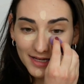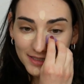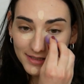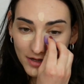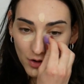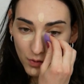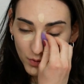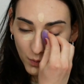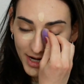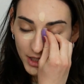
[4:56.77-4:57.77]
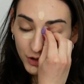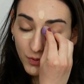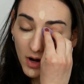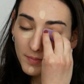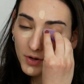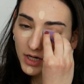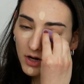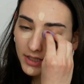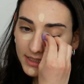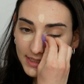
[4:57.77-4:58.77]
So when you are putting
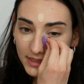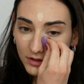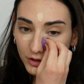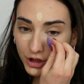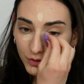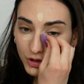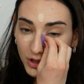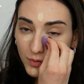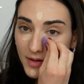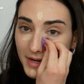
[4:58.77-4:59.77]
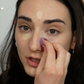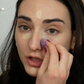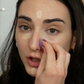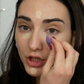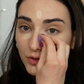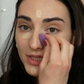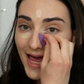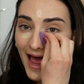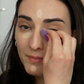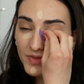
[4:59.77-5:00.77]
on concealer, you just want to make sure you
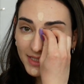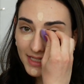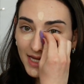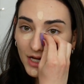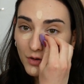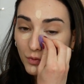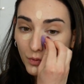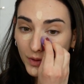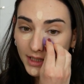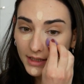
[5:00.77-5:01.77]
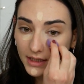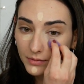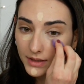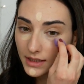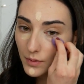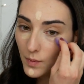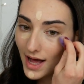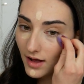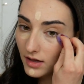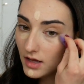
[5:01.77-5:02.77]
tap this in really, really
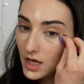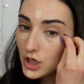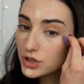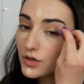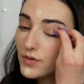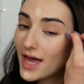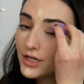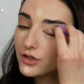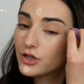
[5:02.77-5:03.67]
well so that you're